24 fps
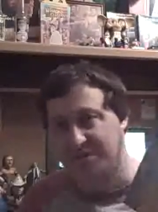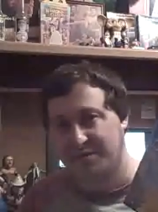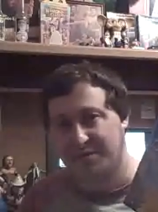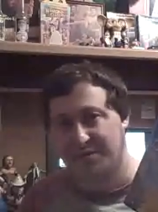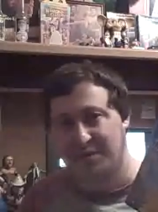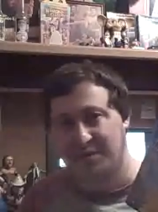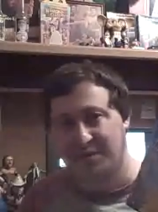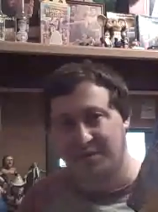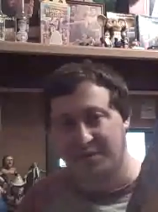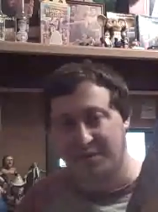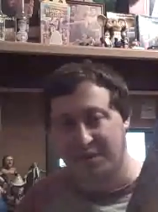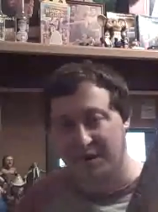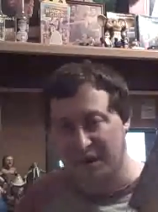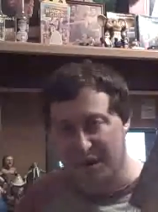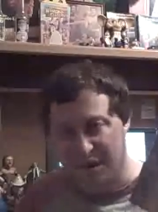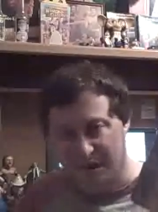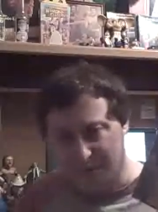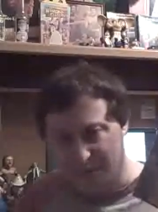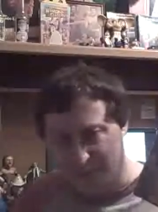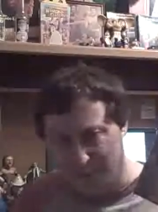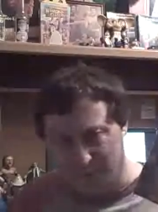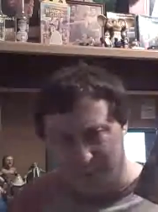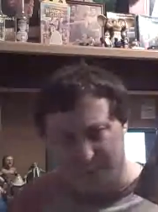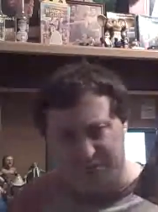Street, but I
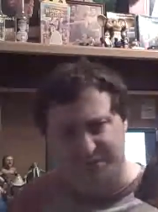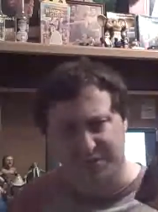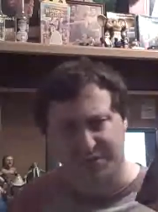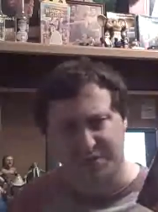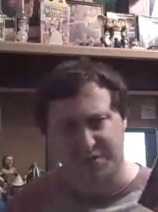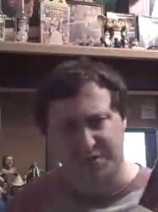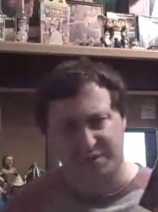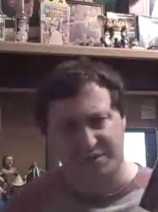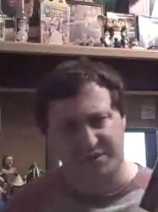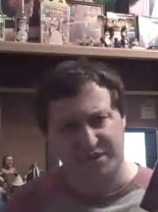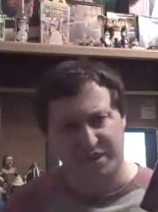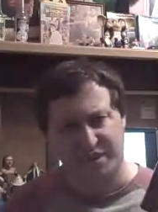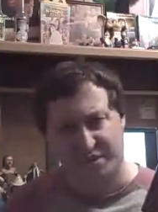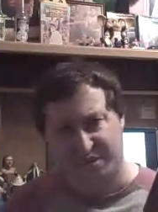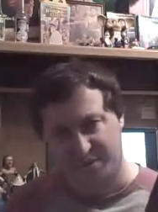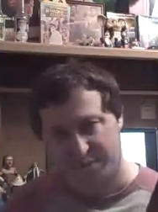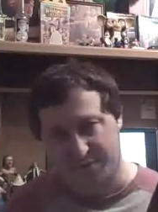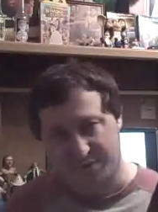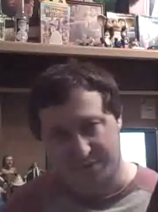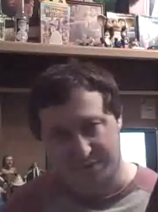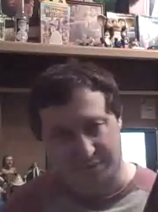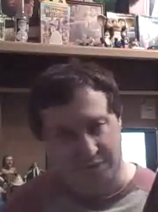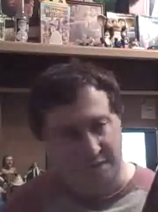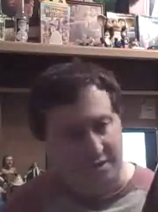love old school Sesame
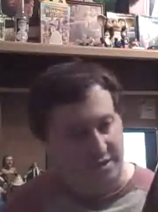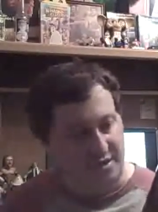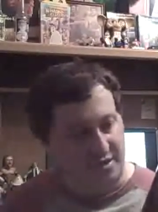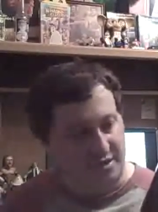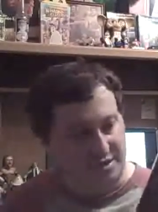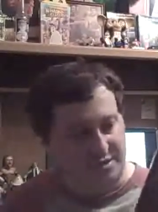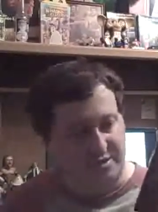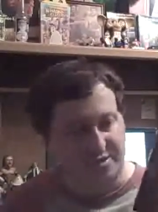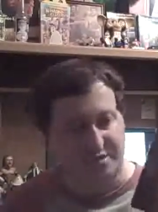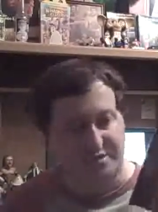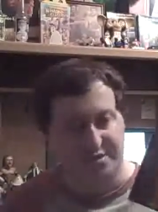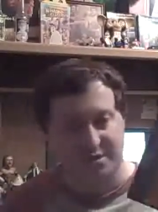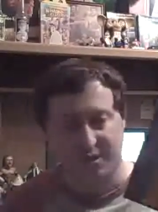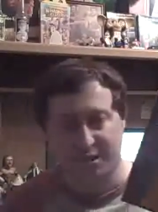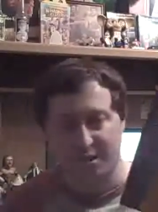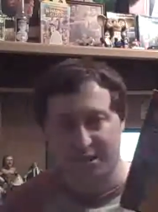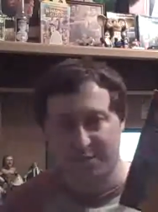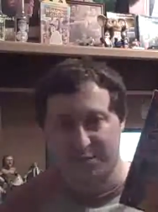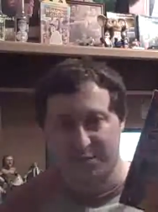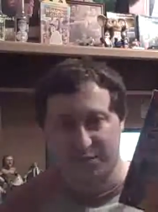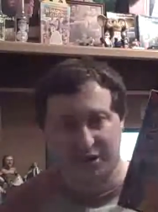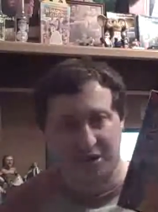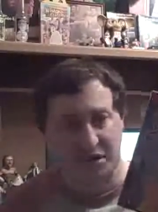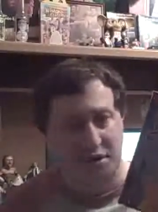Street. And this is
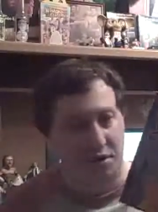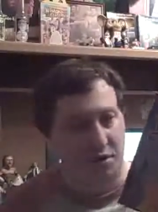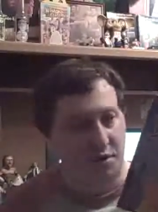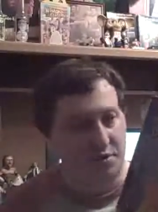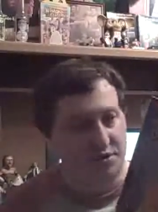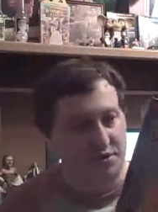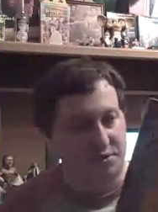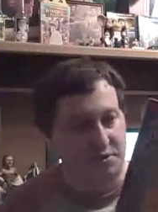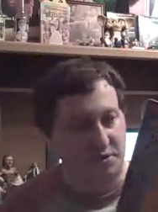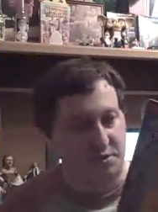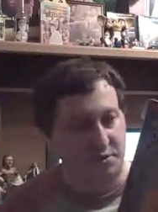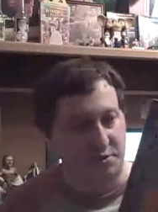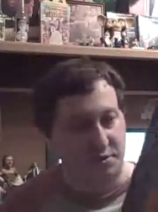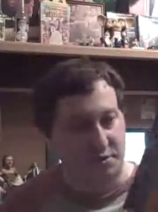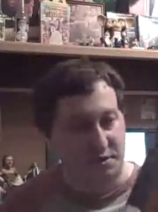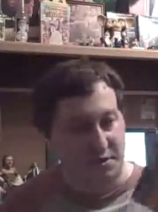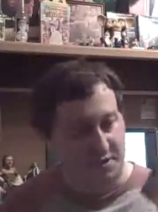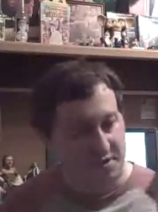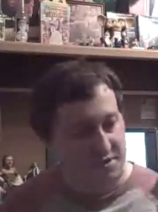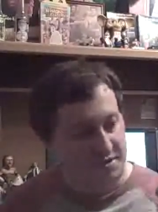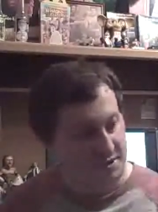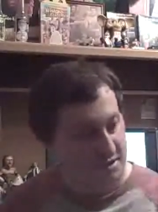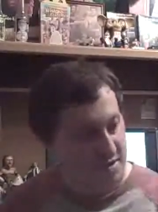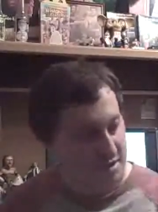pretty old school
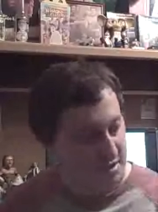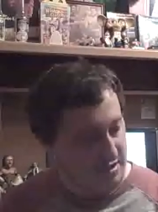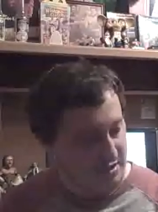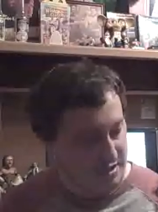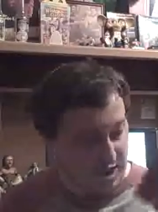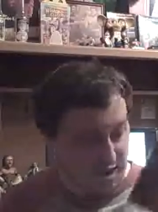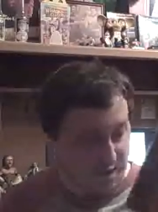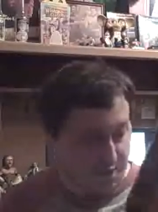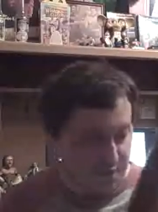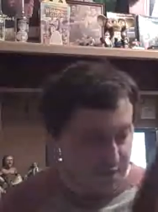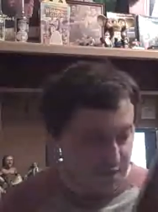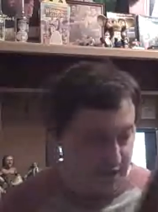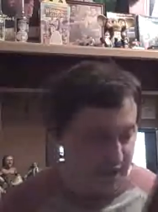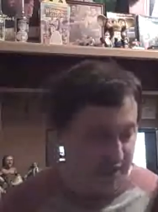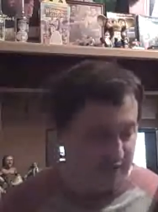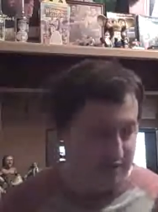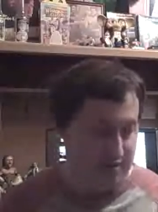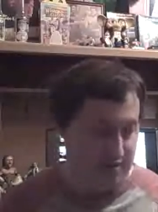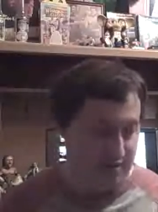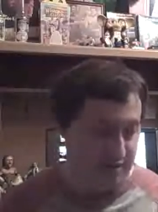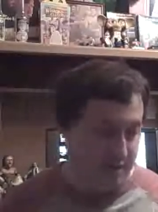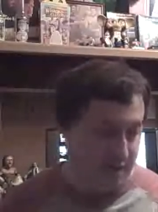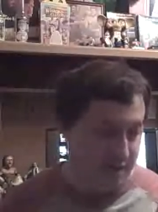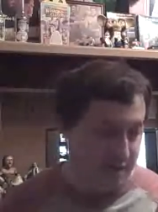because they
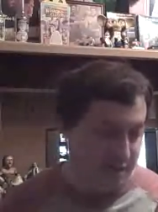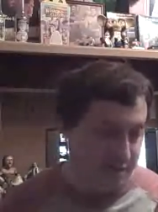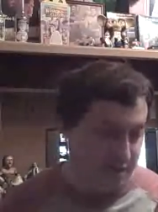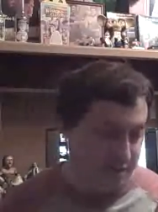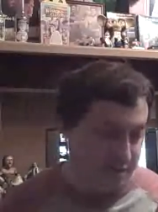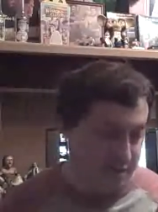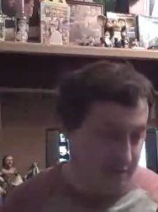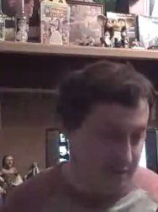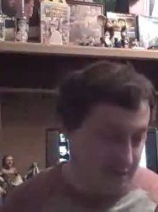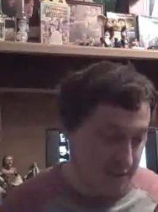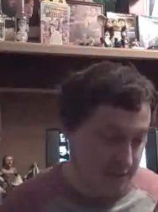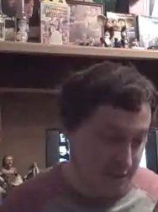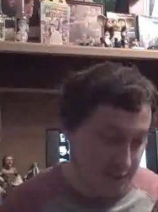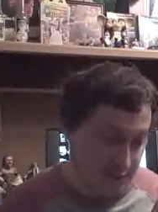picked the year.